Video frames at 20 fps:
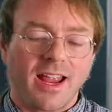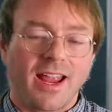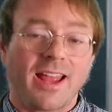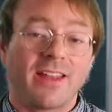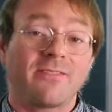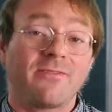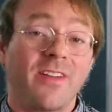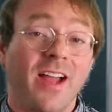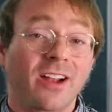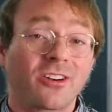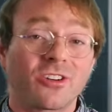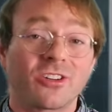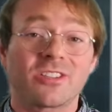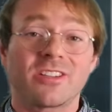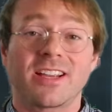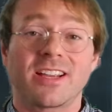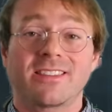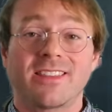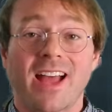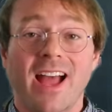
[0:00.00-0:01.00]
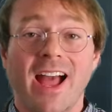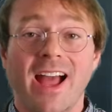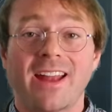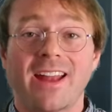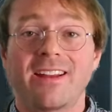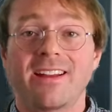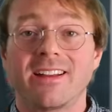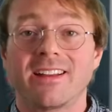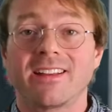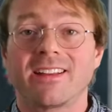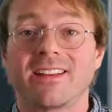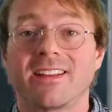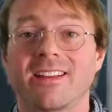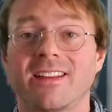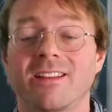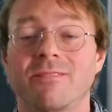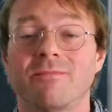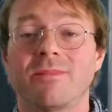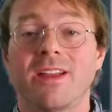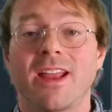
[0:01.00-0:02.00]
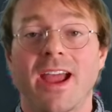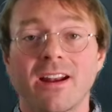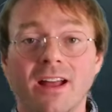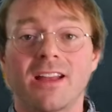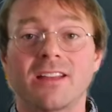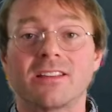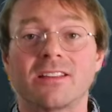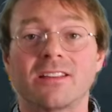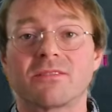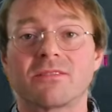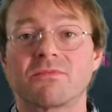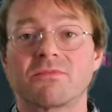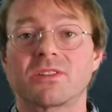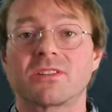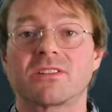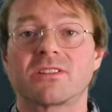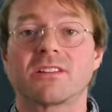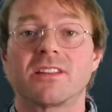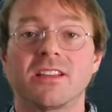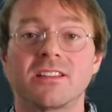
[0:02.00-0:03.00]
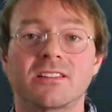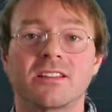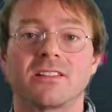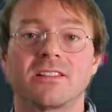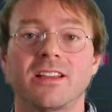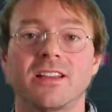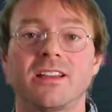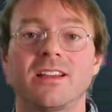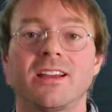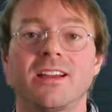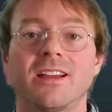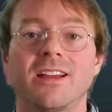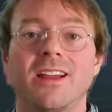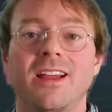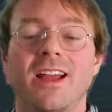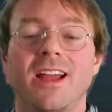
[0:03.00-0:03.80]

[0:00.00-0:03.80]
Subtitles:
And factors like that can be analyzed statistically.